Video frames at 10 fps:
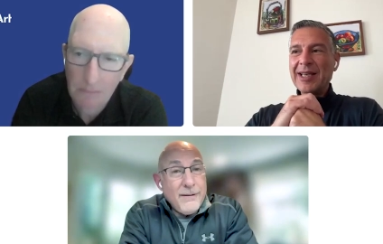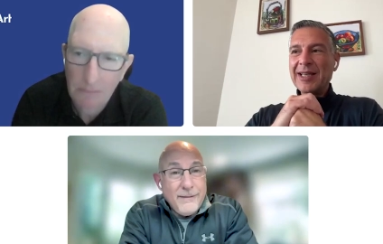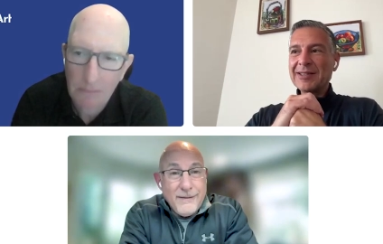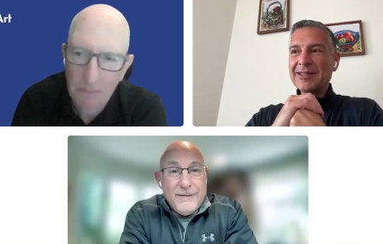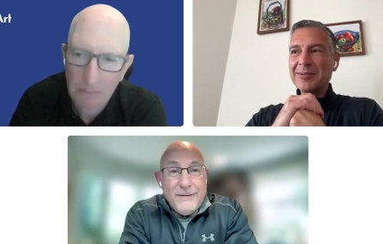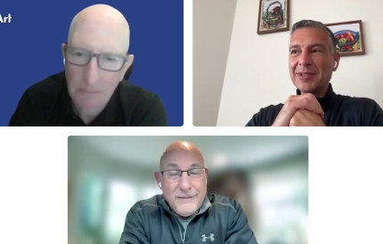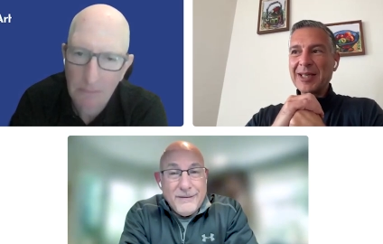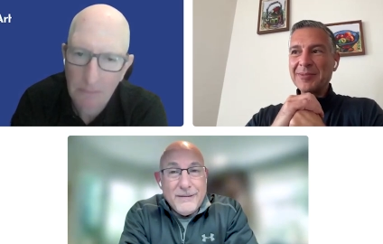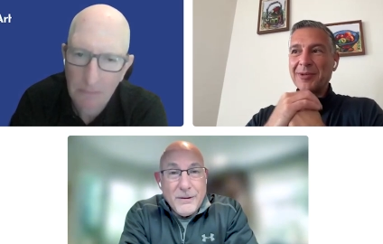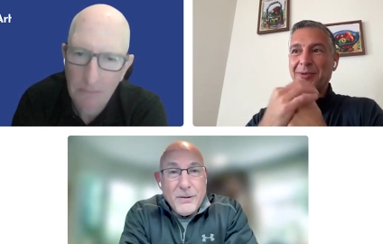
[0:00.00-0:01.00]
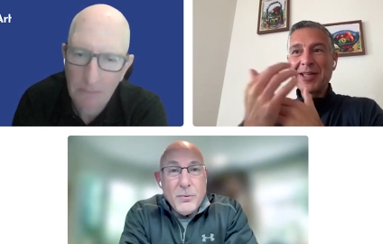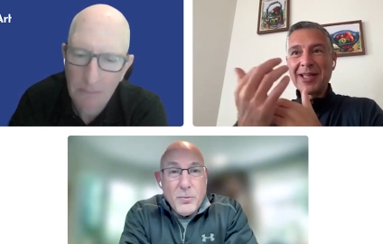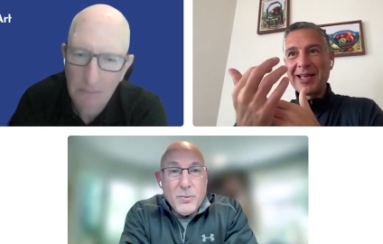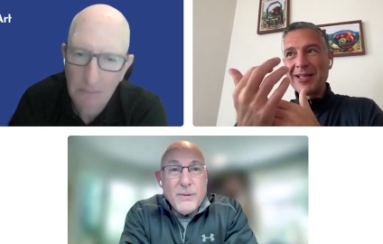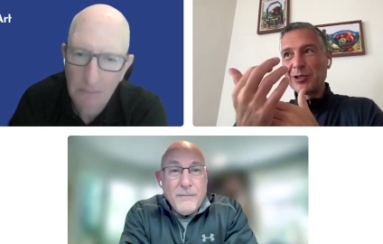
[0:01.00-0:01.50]
Speaker 1: And sometimes they
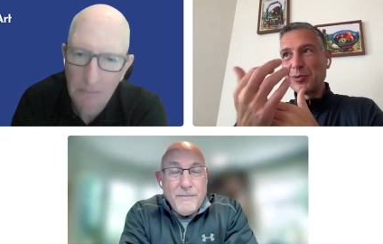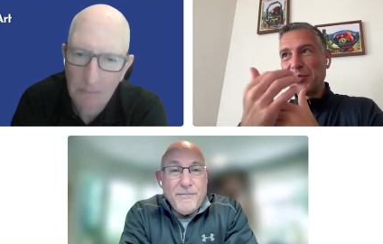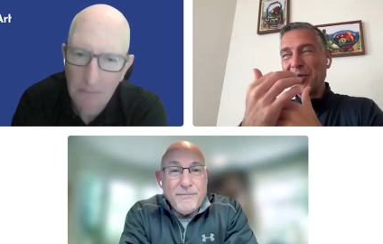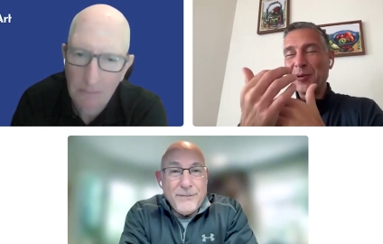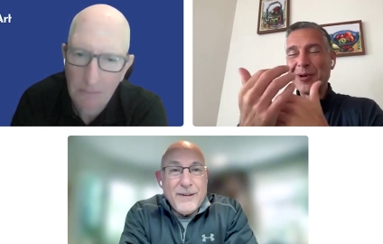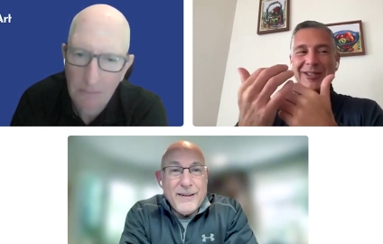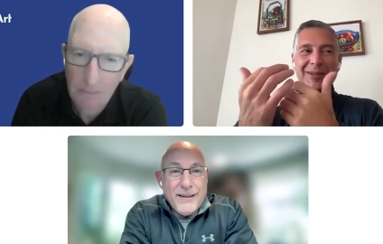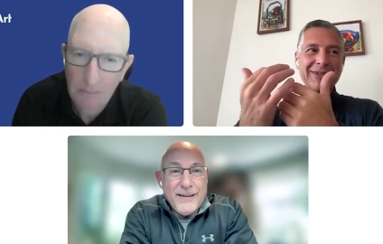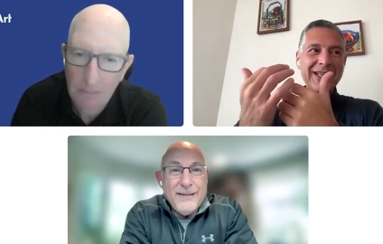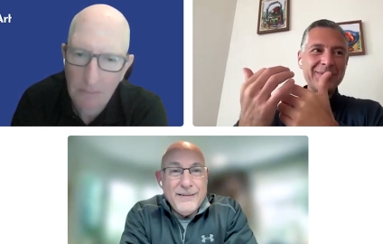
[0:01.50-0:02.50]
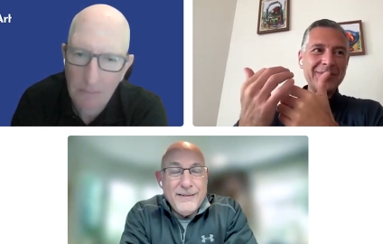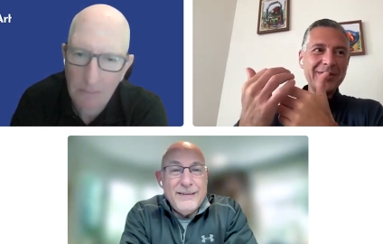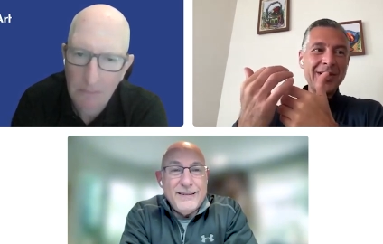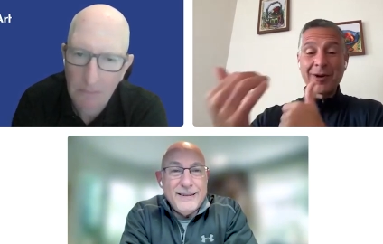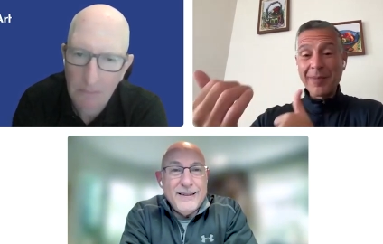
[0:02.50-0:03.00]
recognize us, or
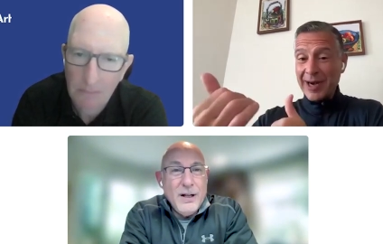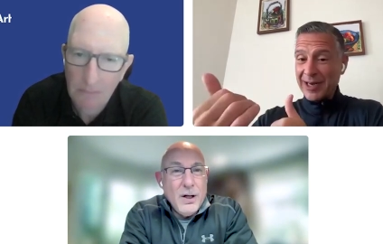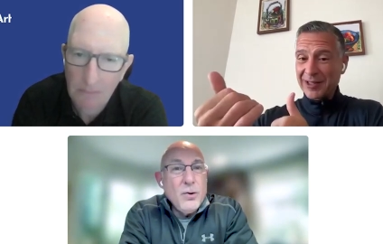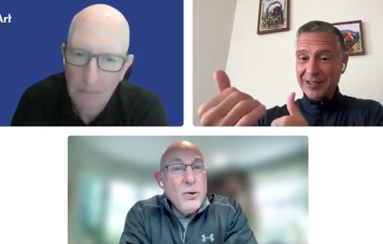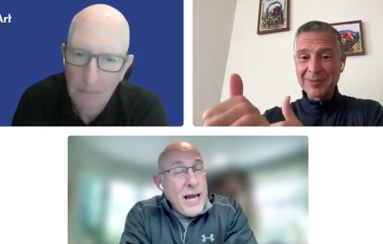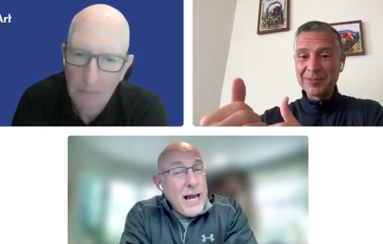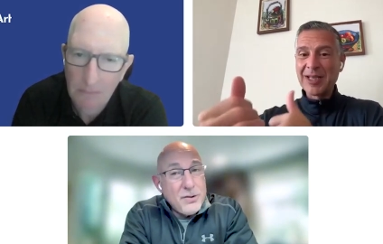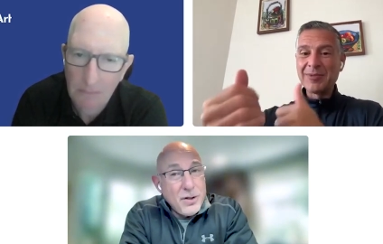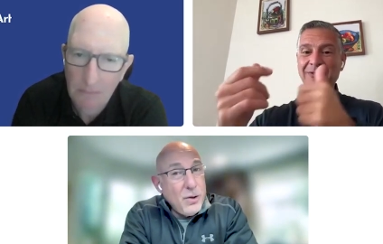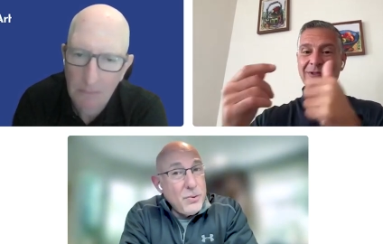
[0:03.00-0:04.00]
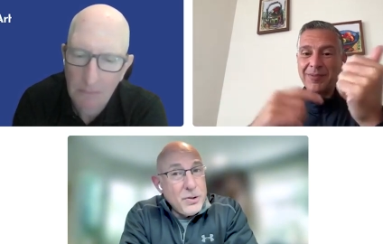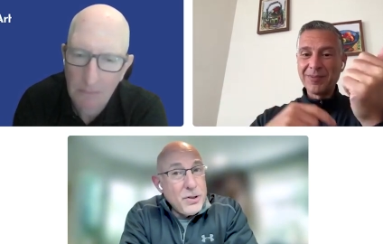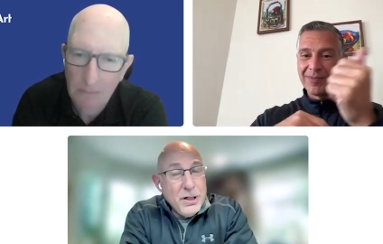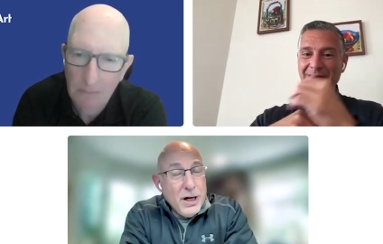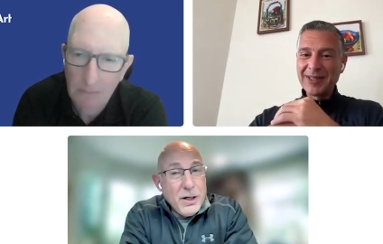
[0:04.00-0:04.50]
sometimes automatically.
Speaker 2: Yeah, sometimes
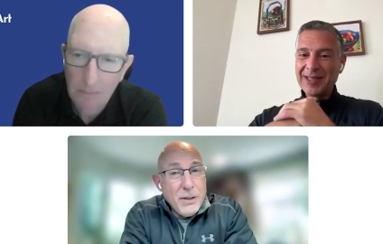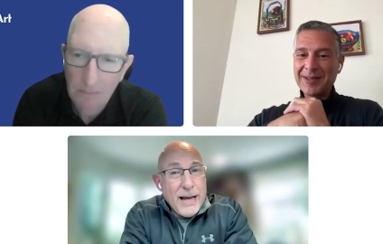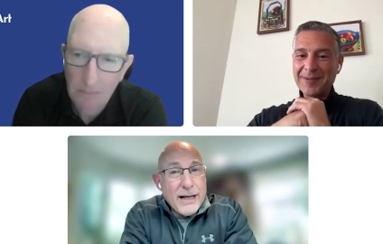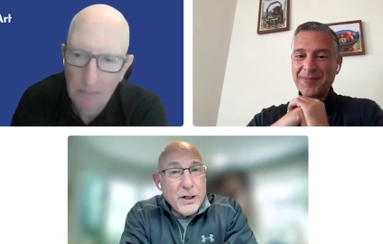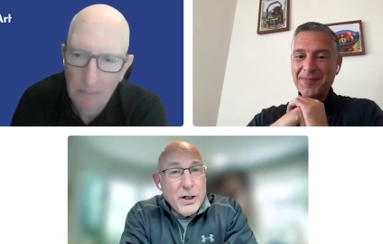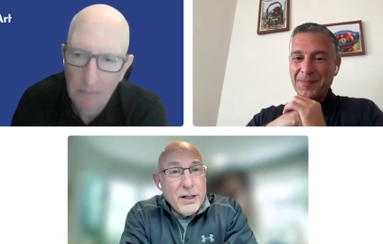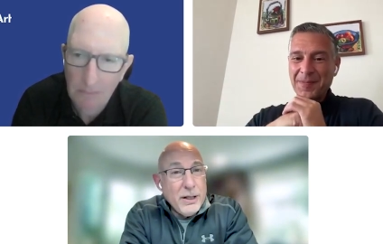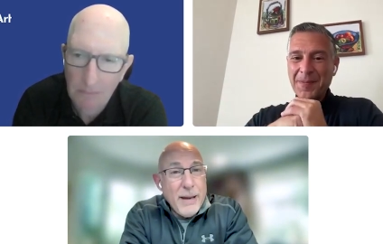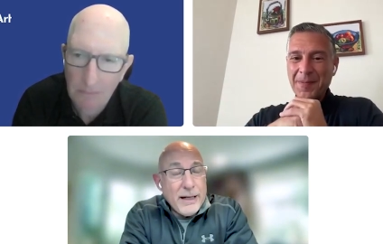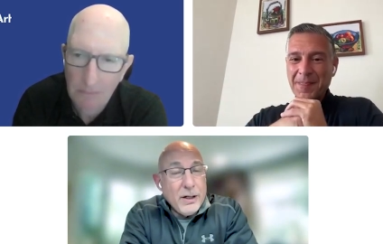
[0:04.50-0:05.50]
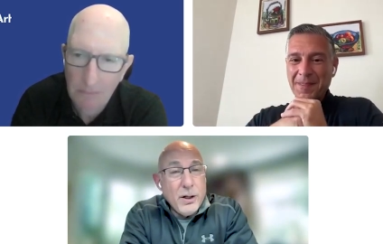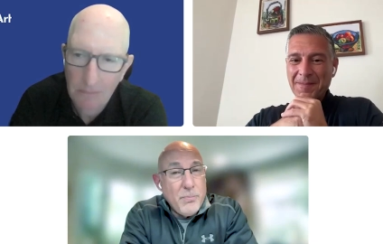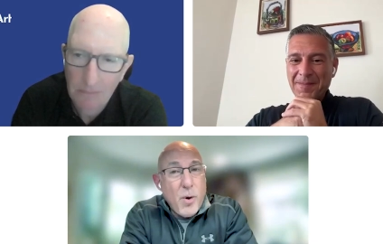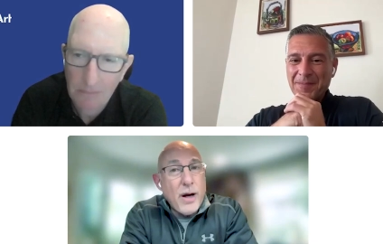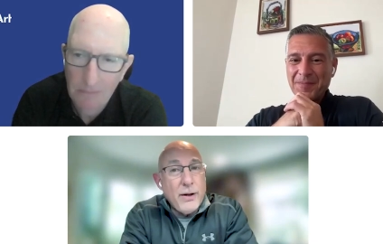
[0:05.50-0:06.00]
so you make a
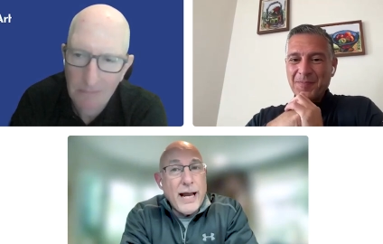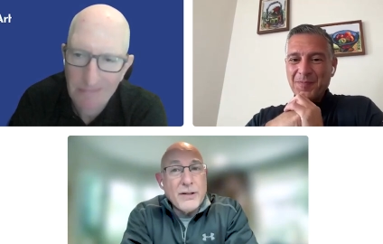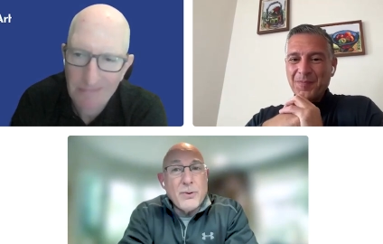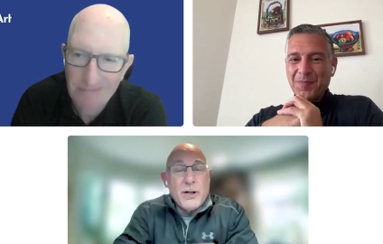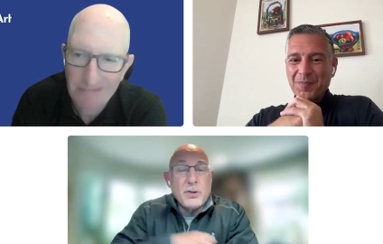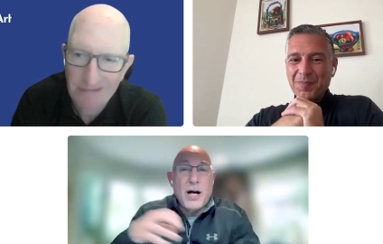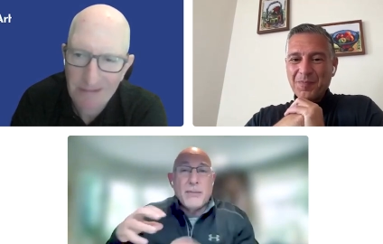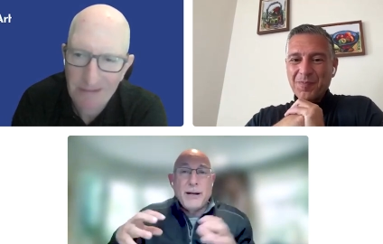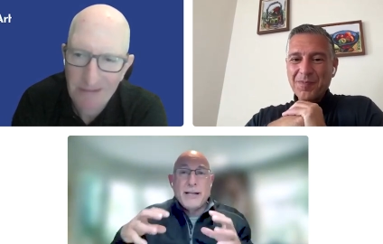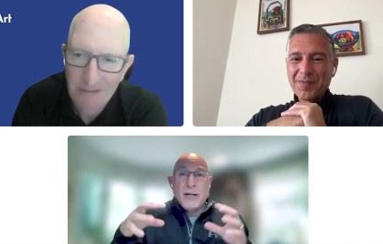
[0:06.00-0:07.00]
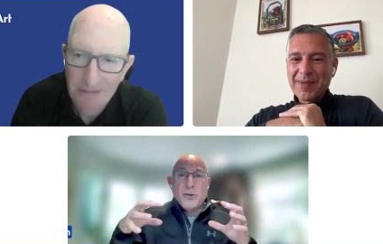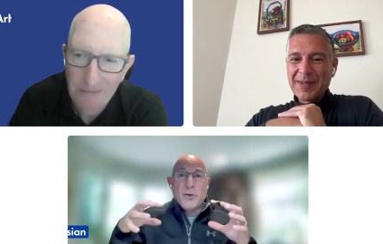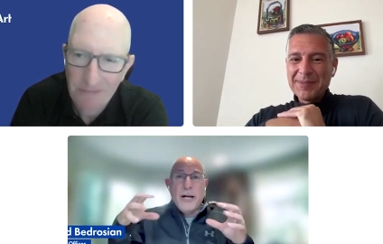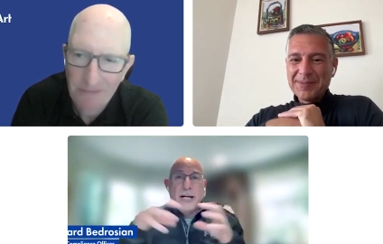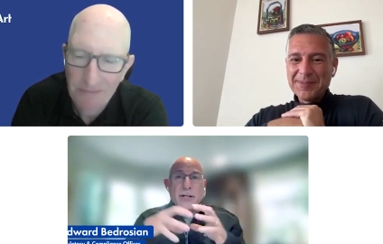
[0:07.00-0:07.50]
good point. That's why I talk about that
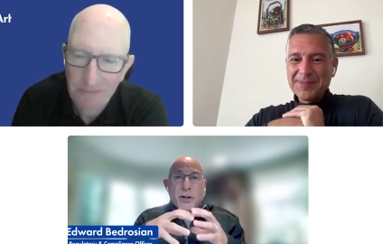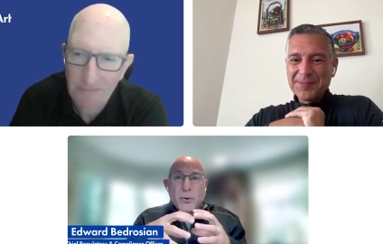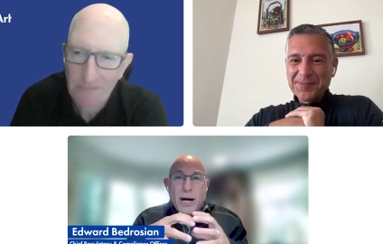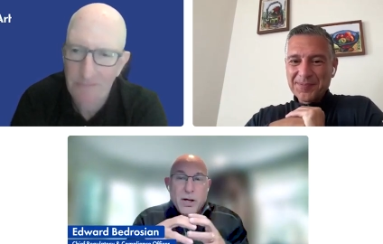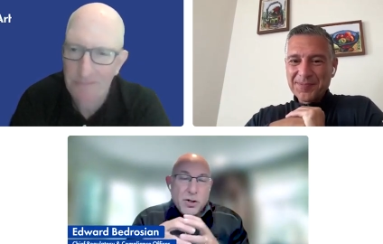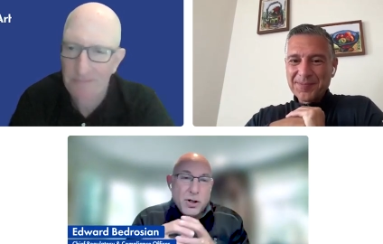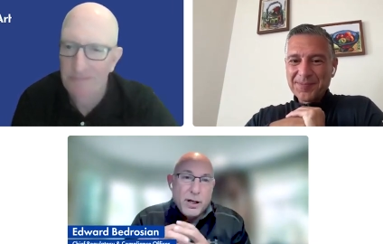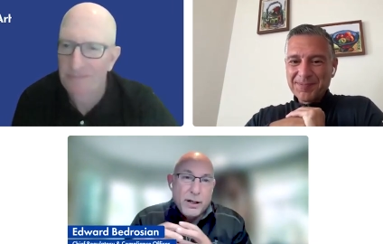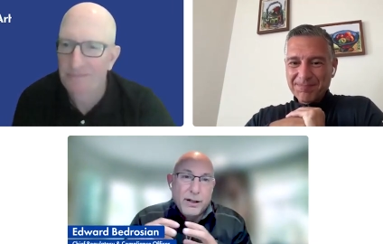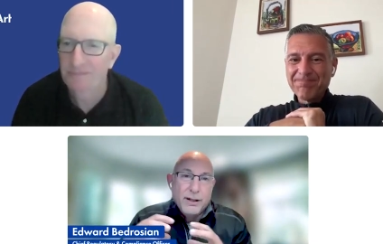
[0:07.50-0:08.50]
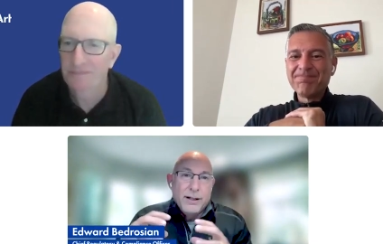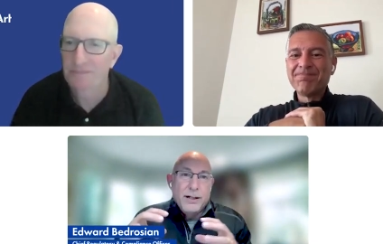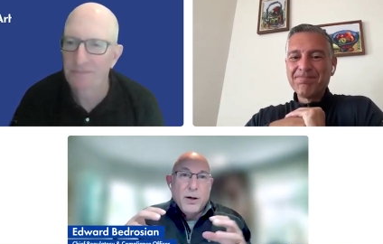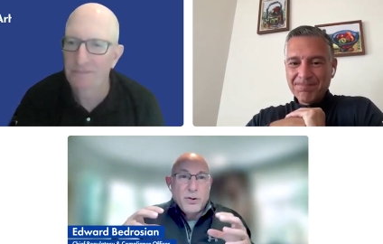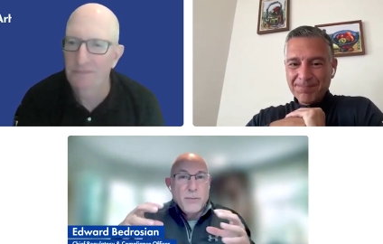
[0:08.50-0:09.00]
sort of integration.
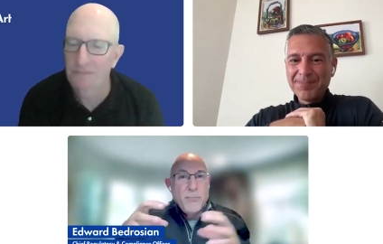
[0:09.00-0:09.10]
Speaker 1: Mm-hmm. It's